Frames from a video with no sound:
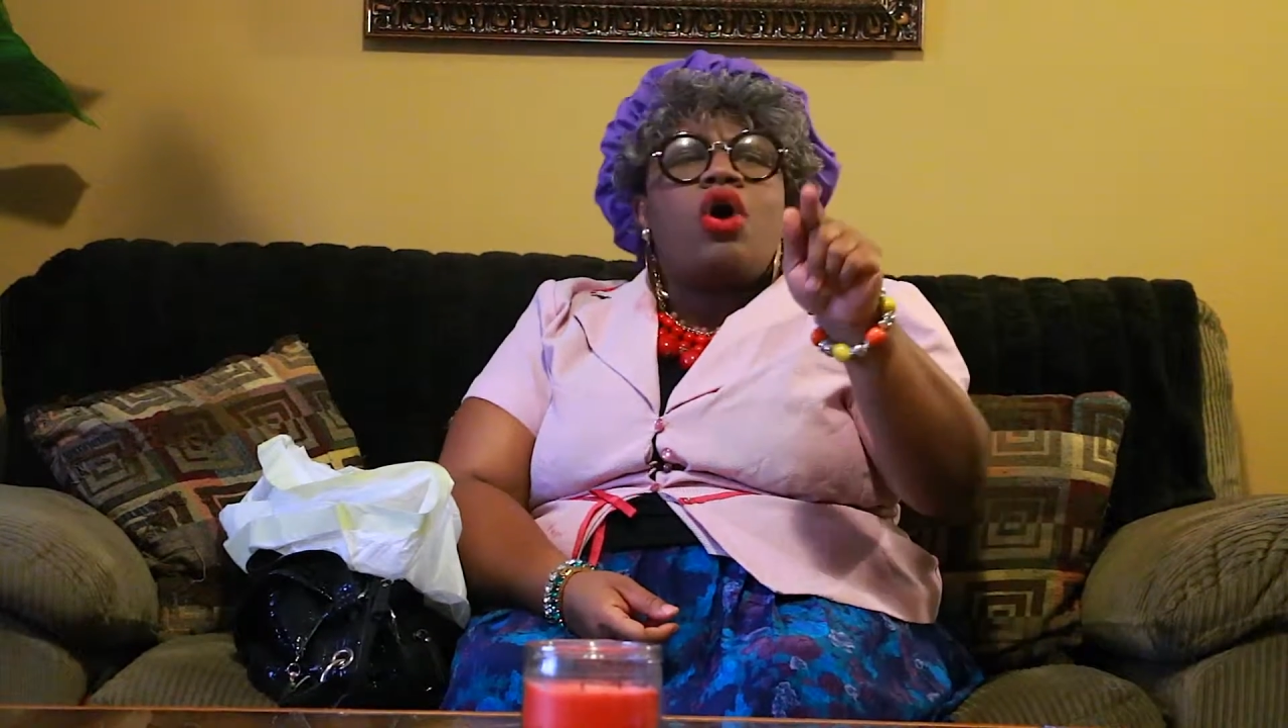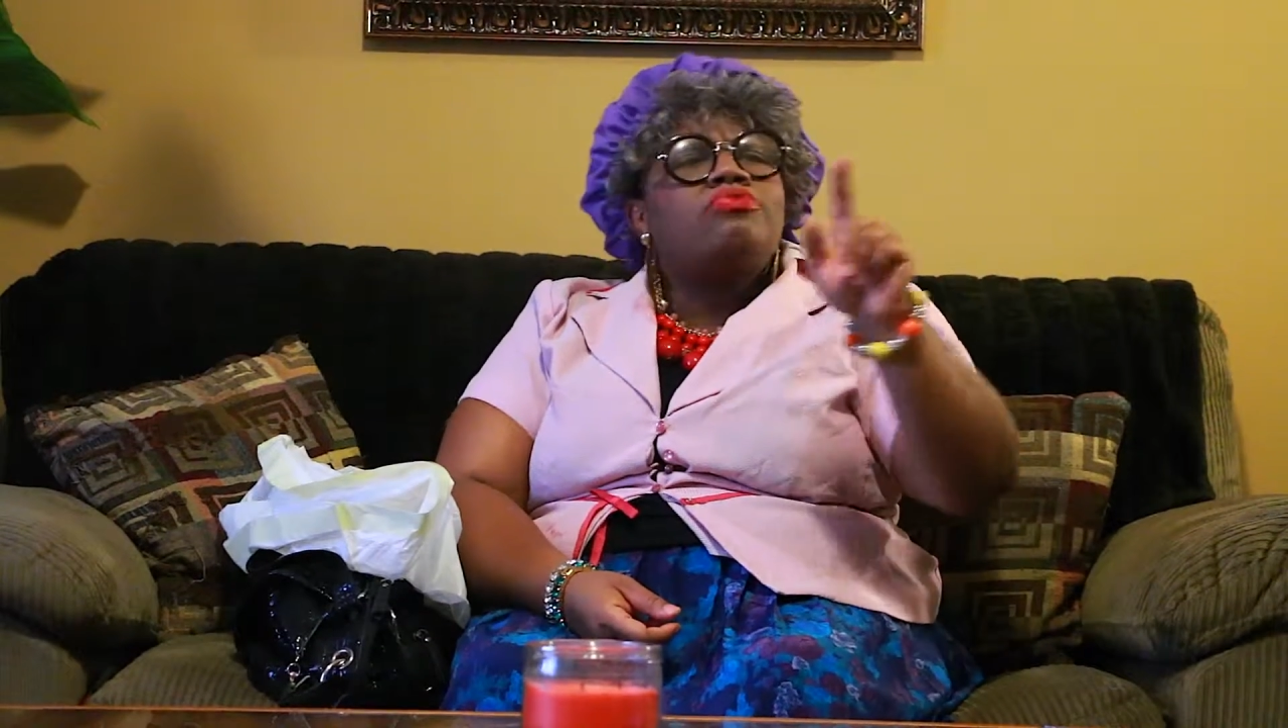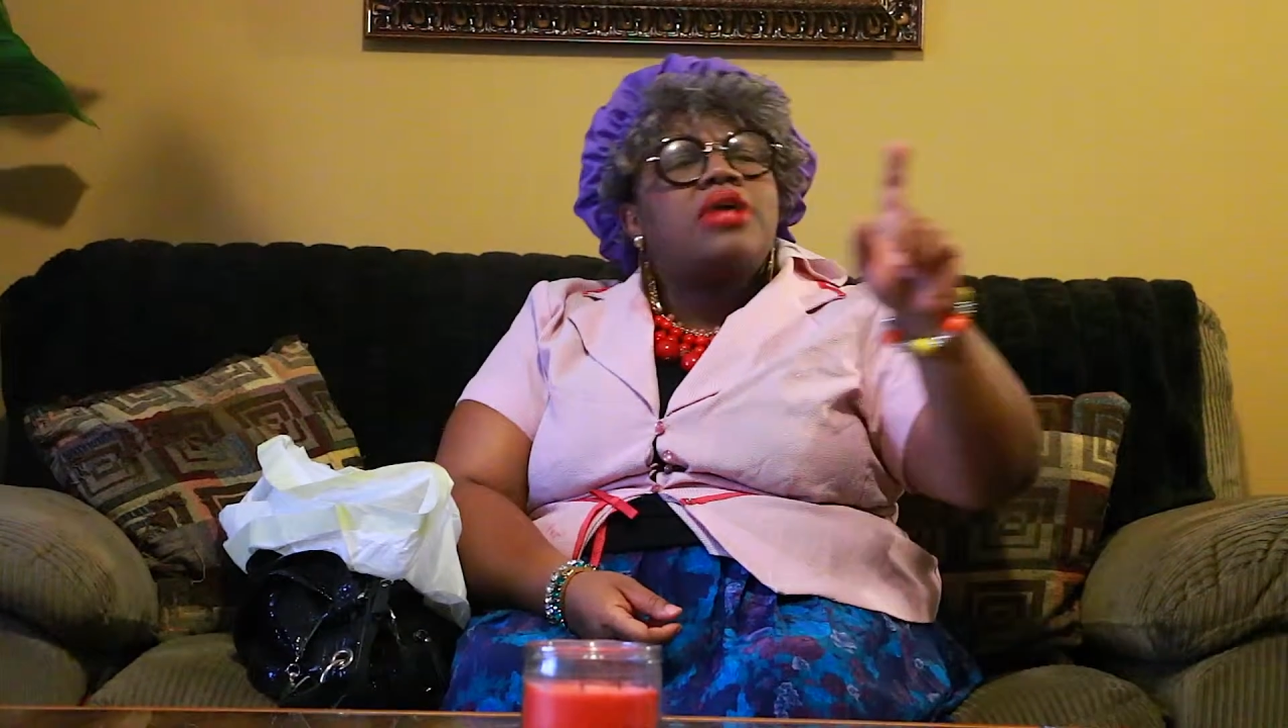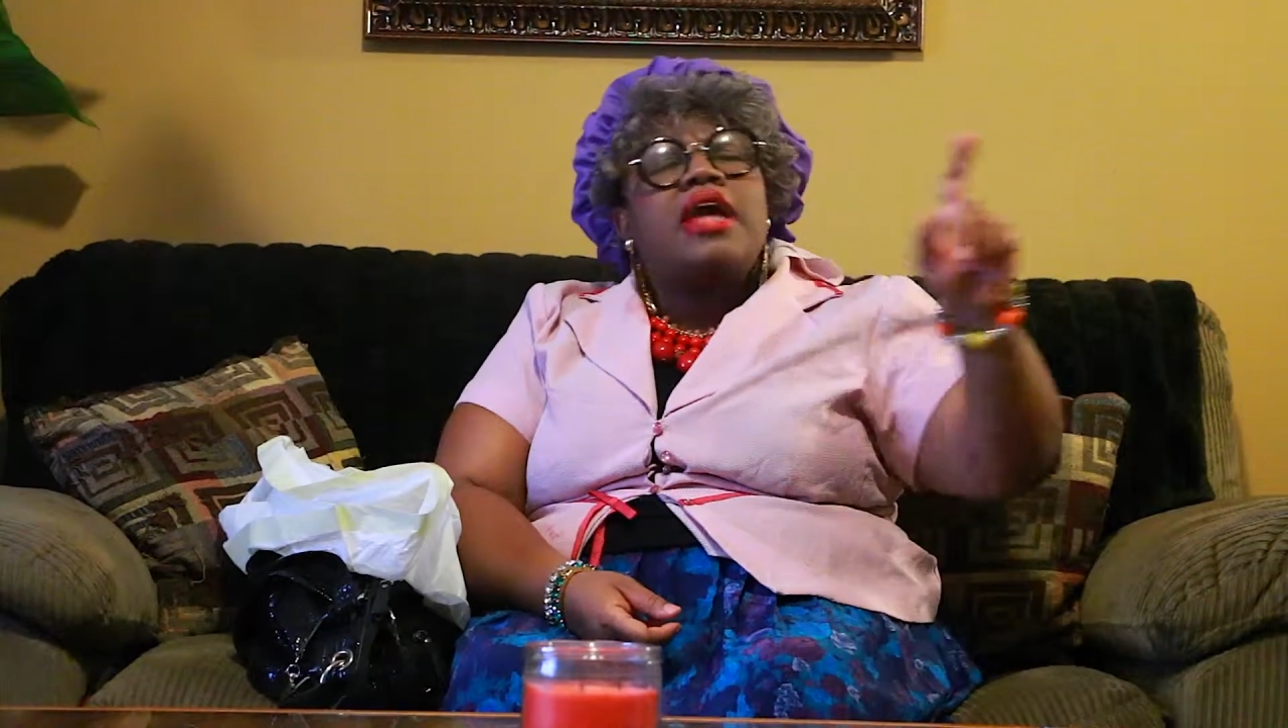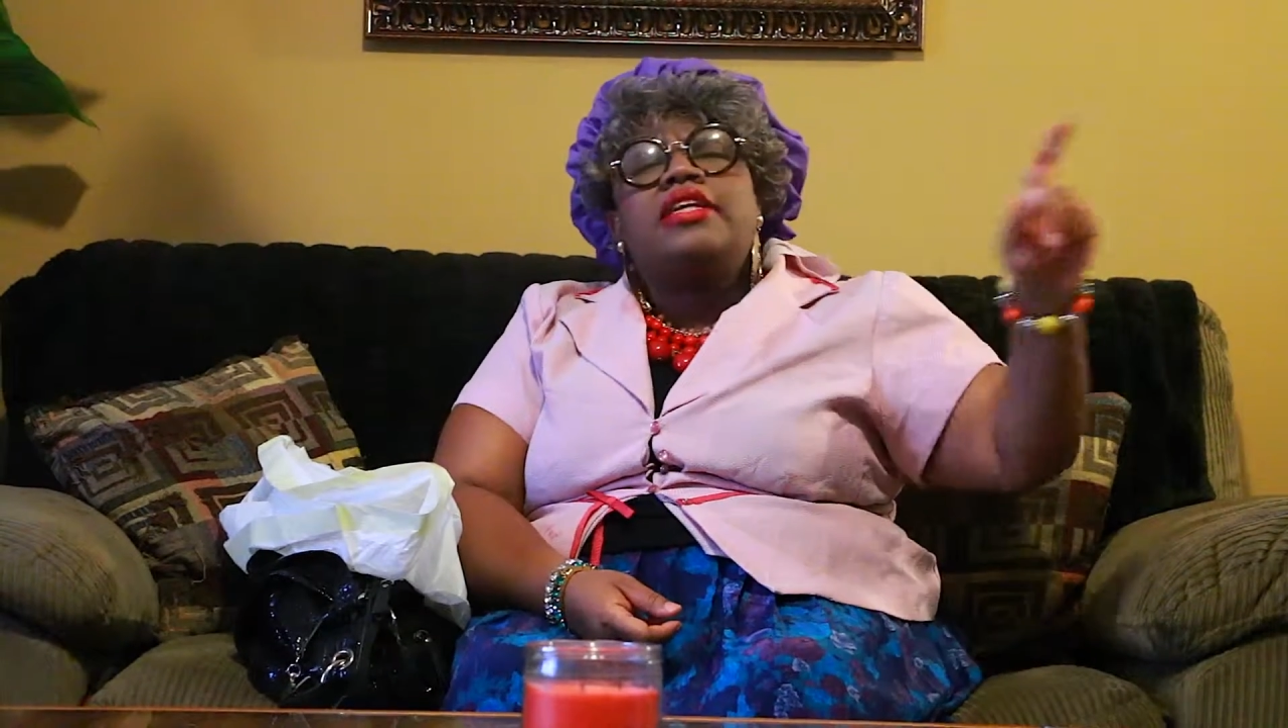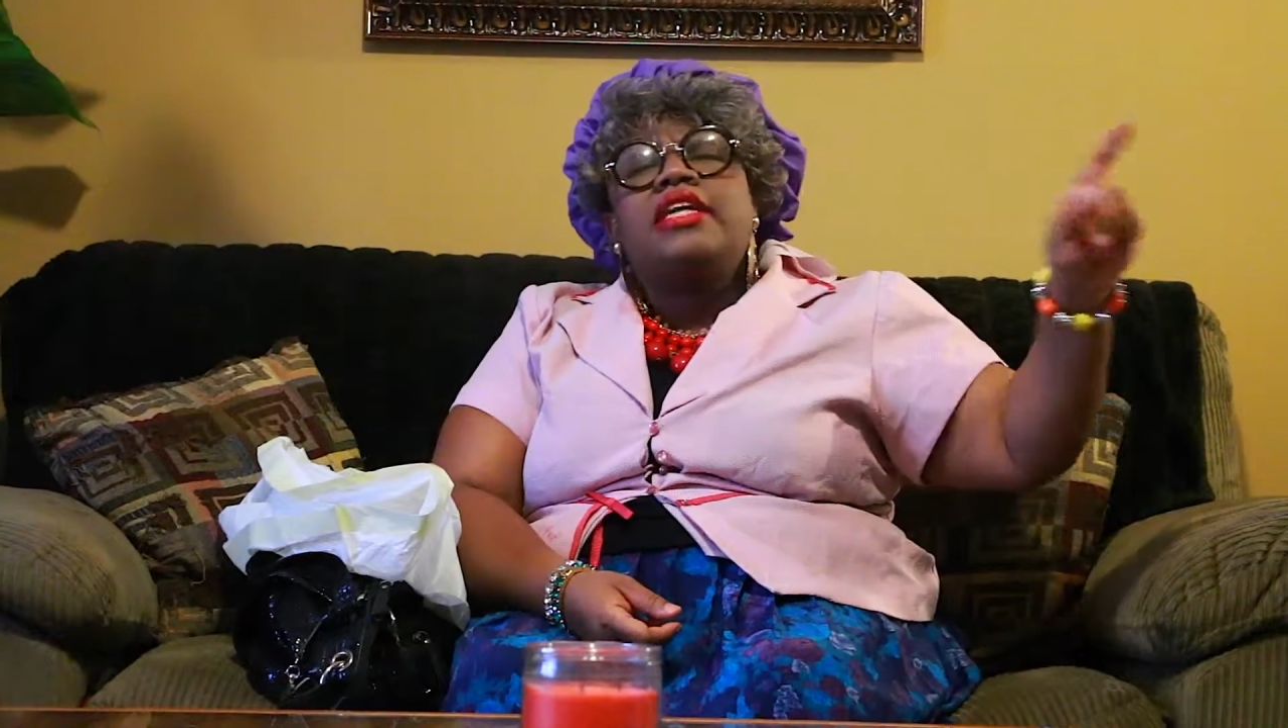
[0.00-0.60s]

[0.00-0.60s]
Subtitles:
I'm trying